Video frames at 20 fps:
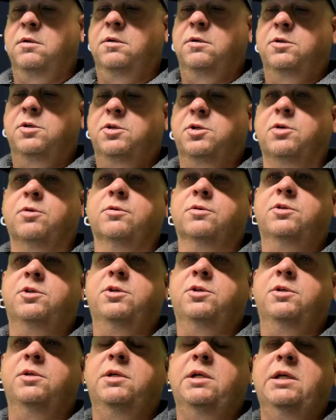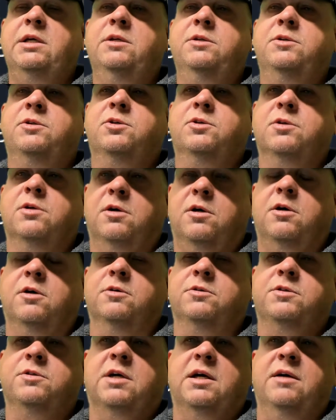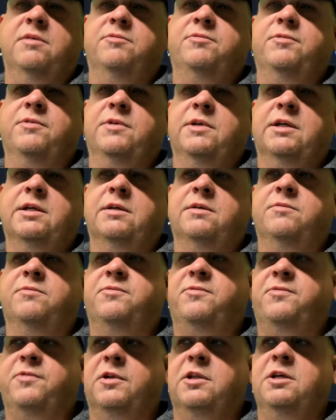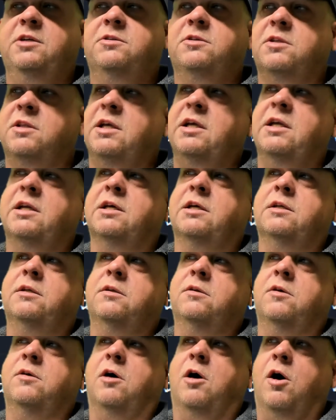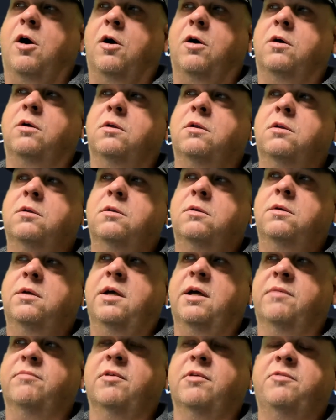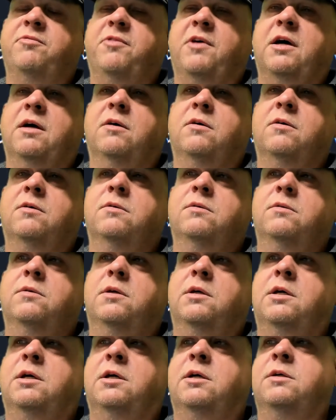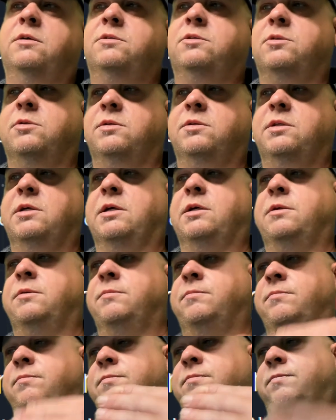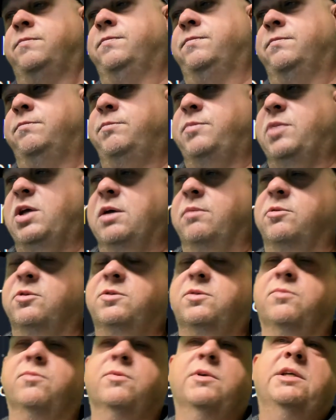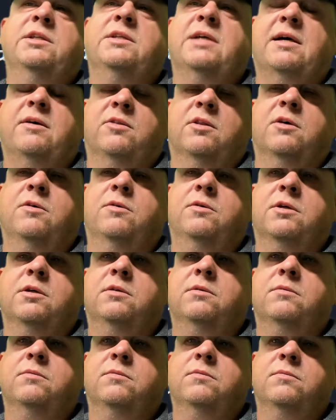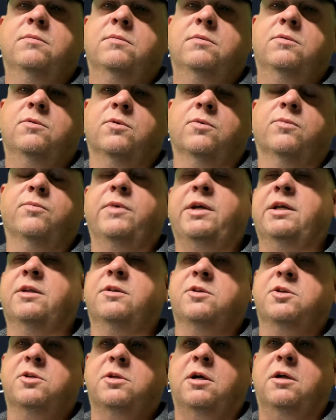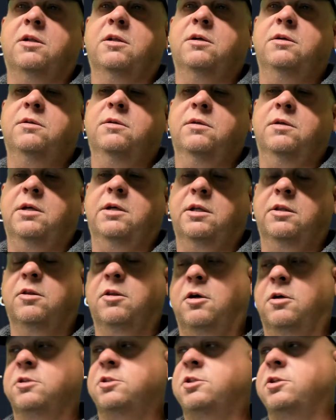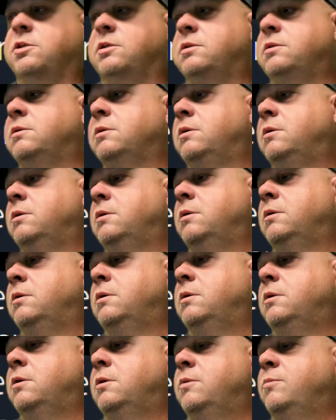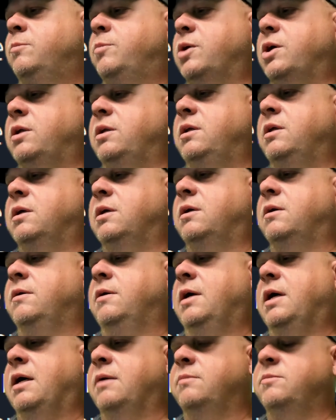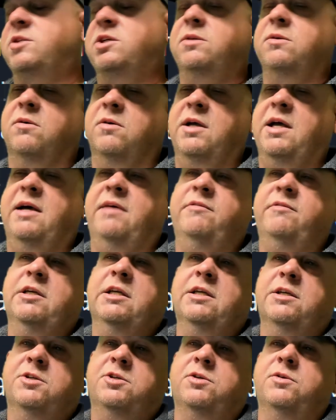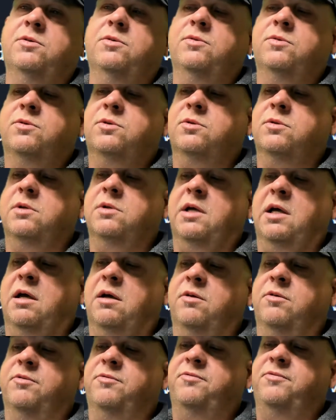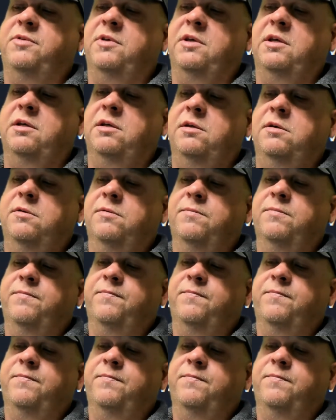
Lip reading: search each hard drive and fully delete it all, every file, to then be able to re-download it or reinstall it and launch it. But yeah, I'm still having issues out of the